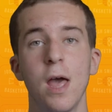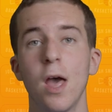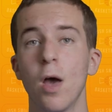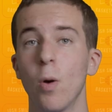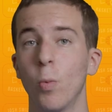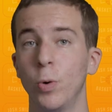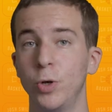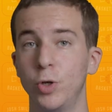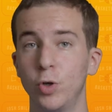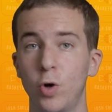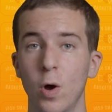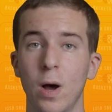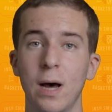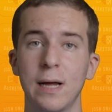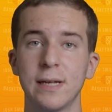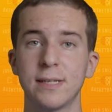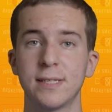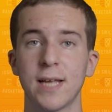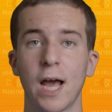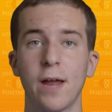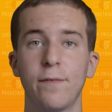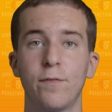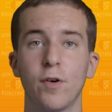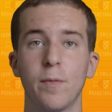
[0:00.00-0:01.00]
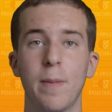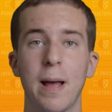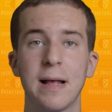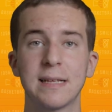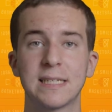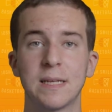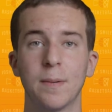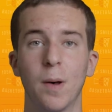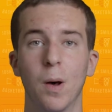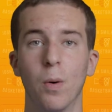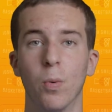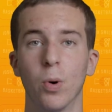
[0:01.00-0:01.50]
When you go outside for a
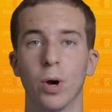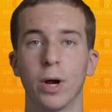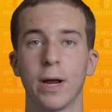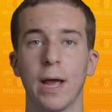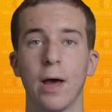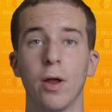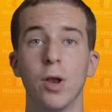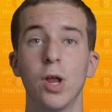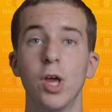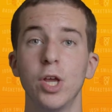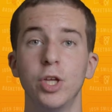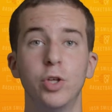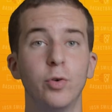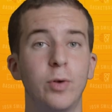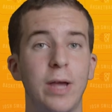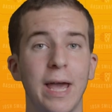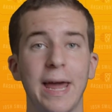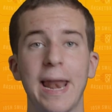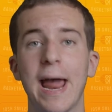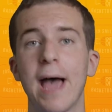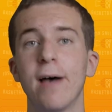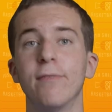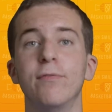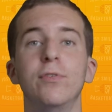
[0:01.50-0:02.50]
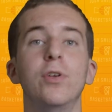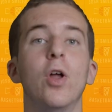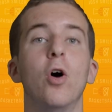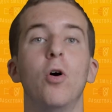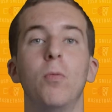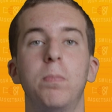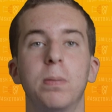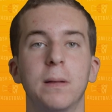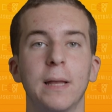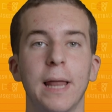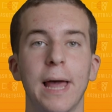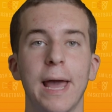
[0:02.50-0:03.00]
basketball workout, you can't have no
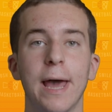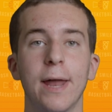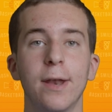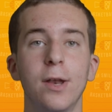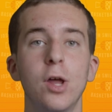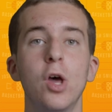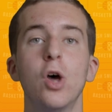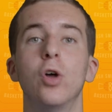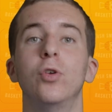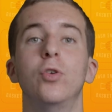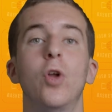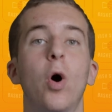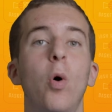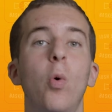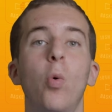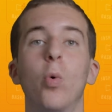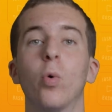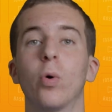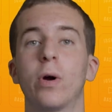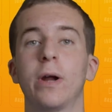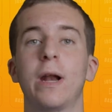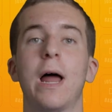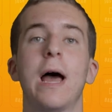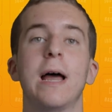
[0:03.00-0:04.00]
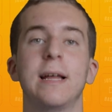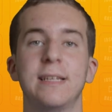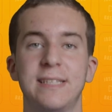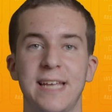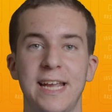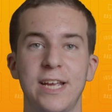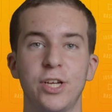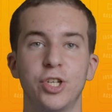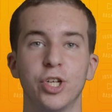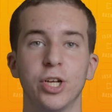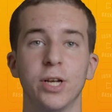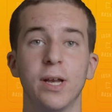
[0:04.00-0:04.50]
plan, no
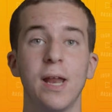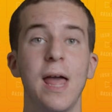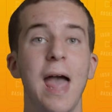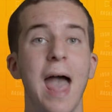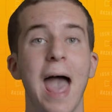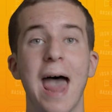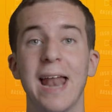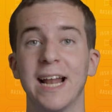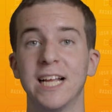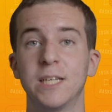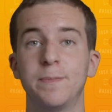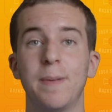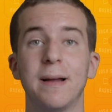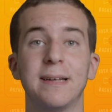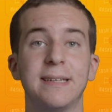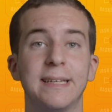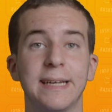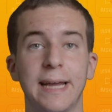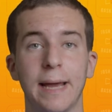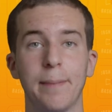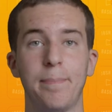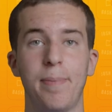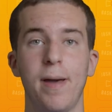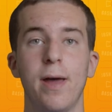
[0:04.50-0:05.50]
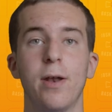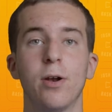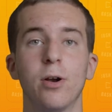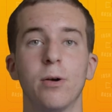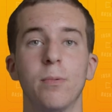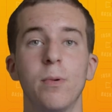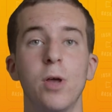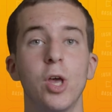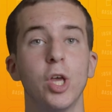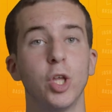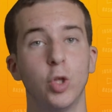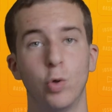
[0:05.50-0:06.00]
organization, and expect to get better.
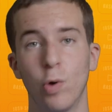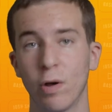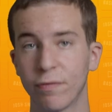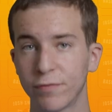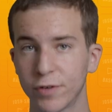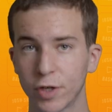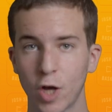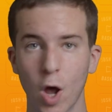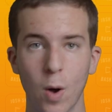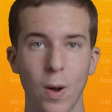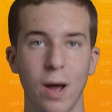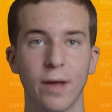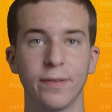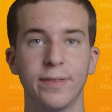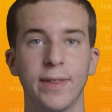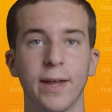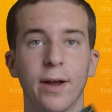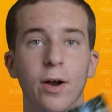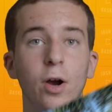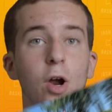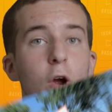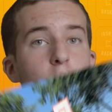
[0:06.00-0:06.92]
You have to go out there